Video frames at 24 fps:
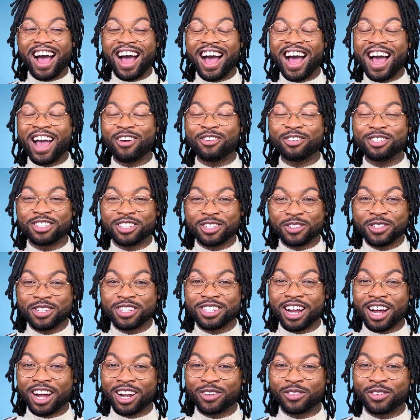I was so
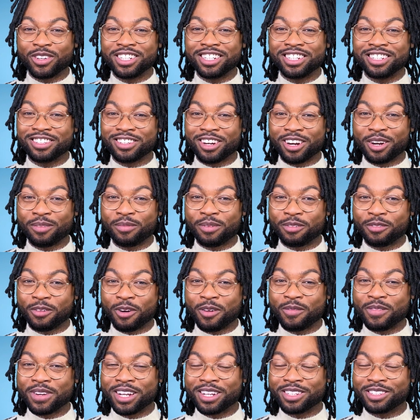shocked when she started
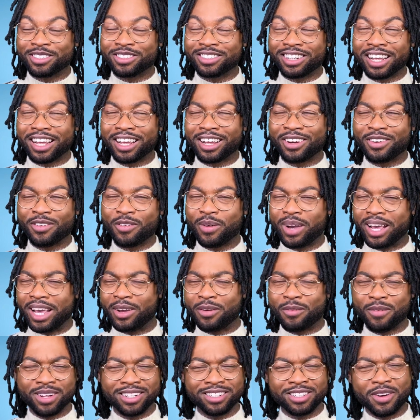performing because I'm like,
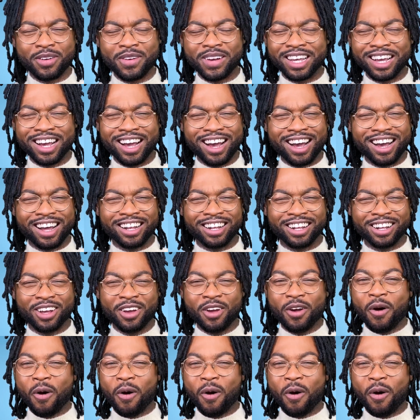wait, what's going on?